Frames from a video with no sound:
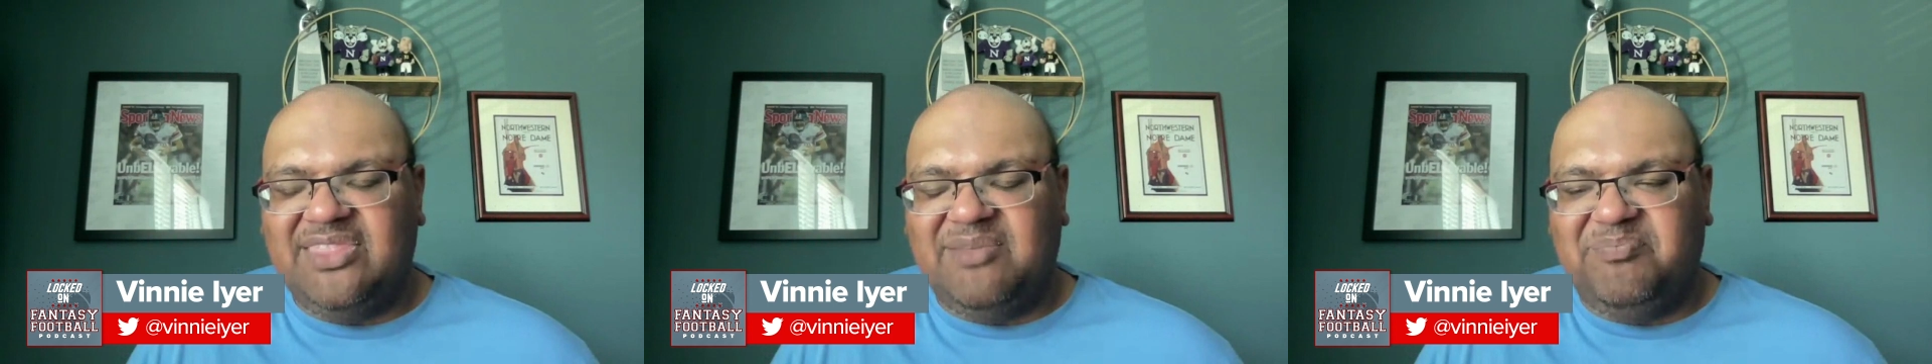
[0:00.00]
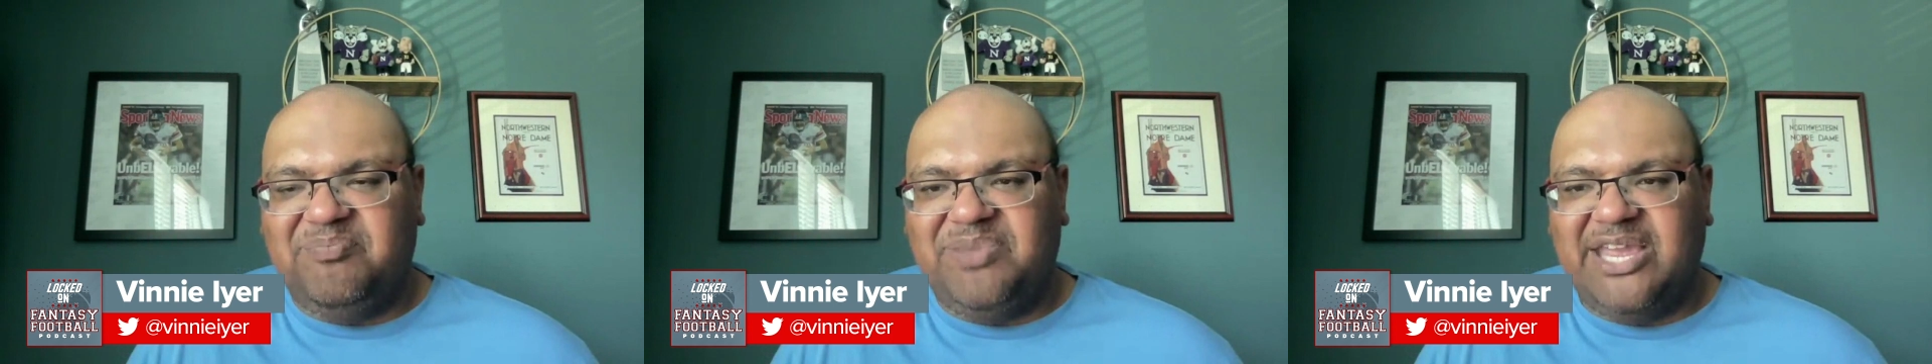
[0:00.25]

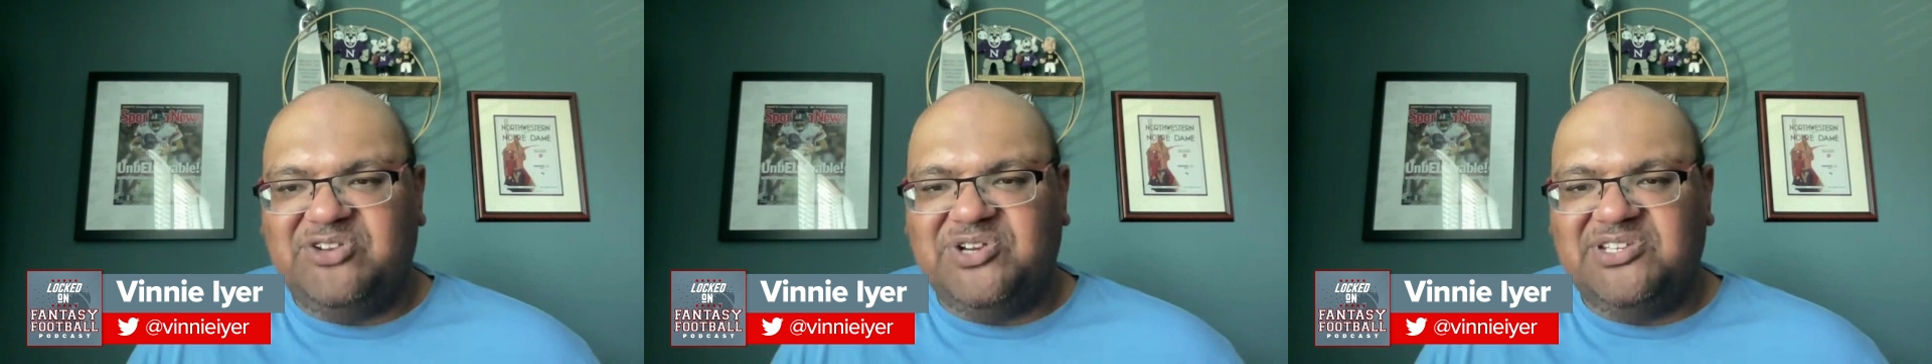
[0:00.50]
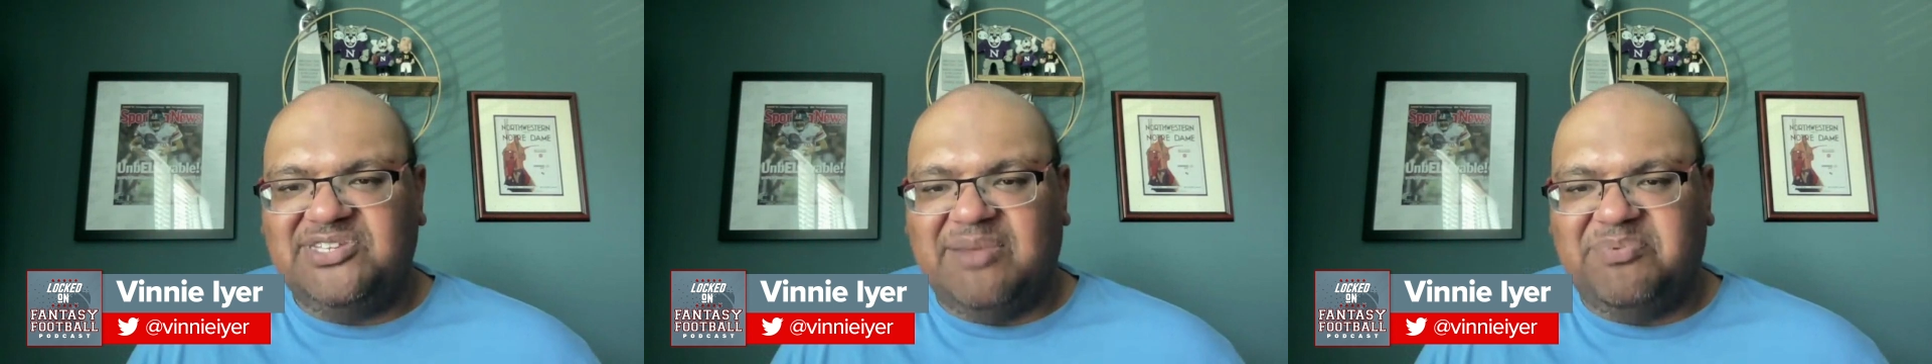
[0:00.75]
the
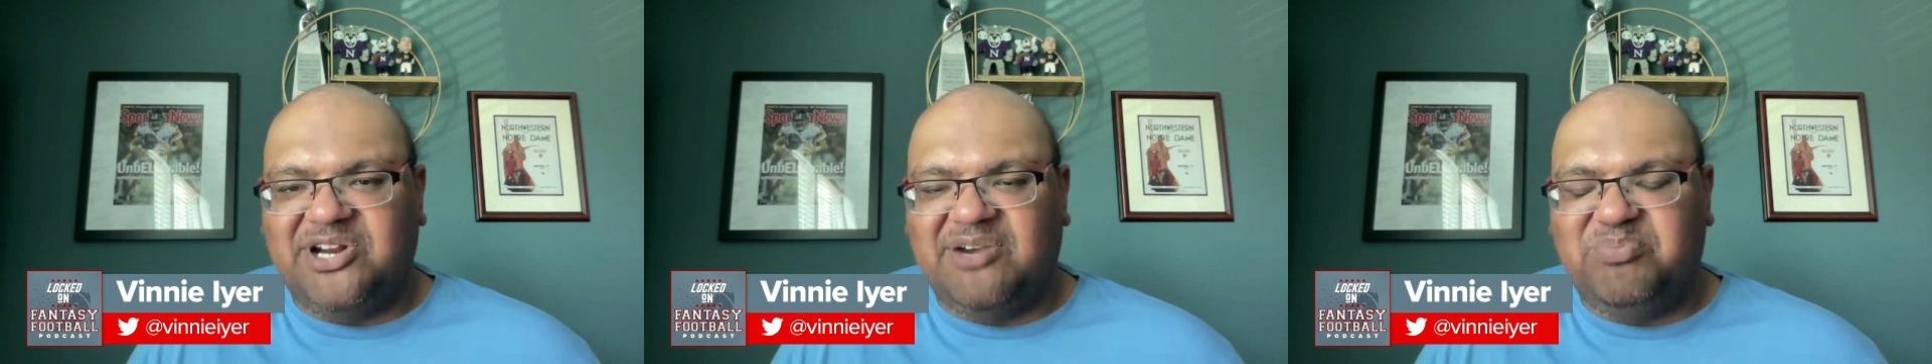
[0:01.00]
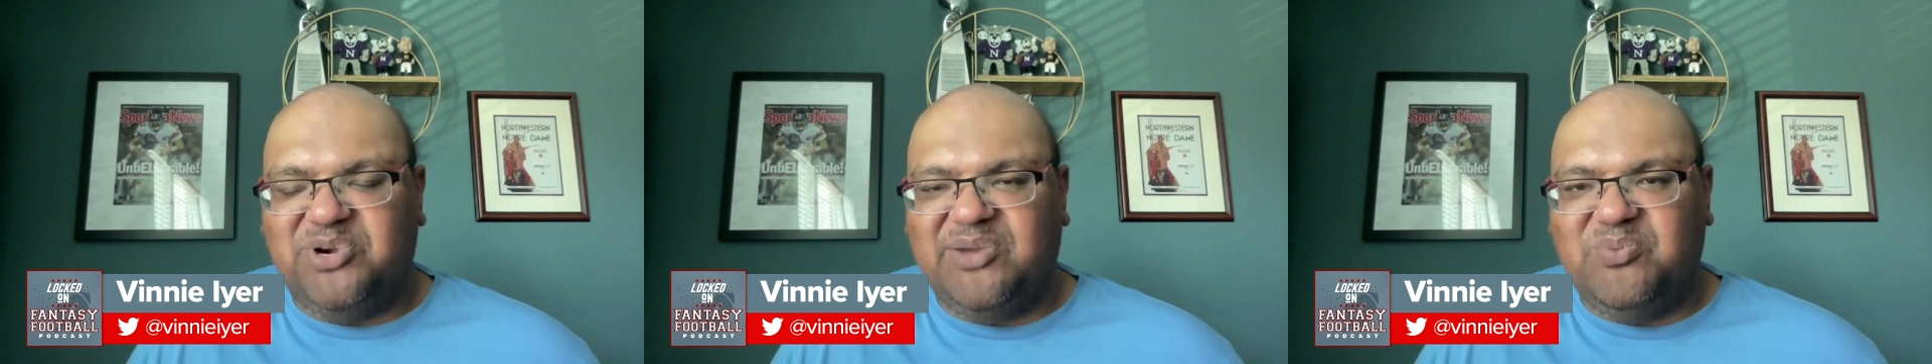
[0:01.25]
Patriots depth
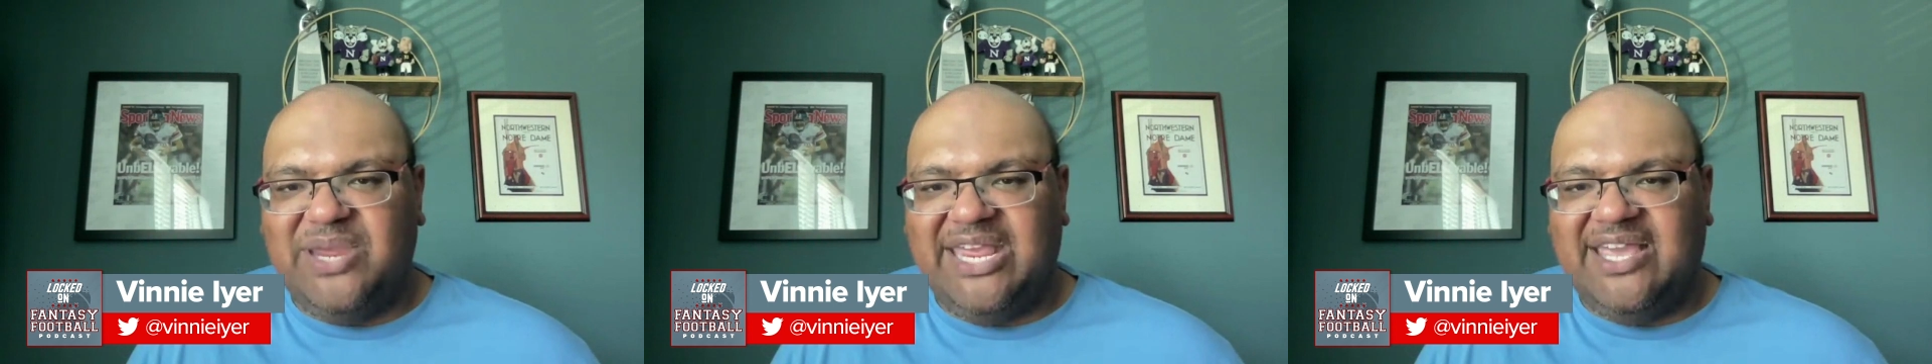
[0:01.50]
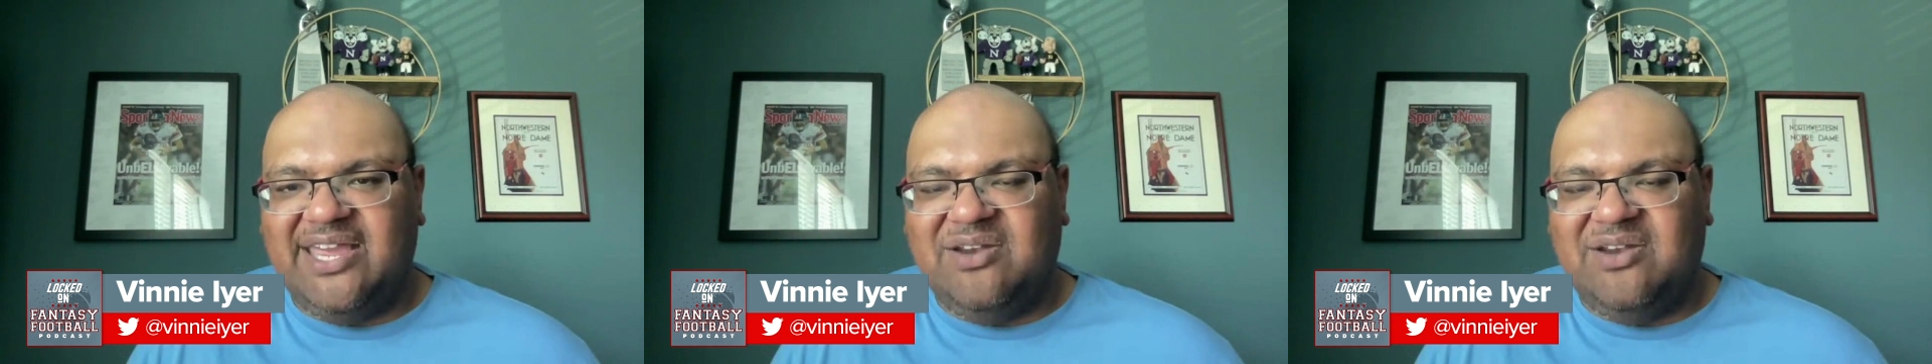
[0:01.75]
chart pretty weak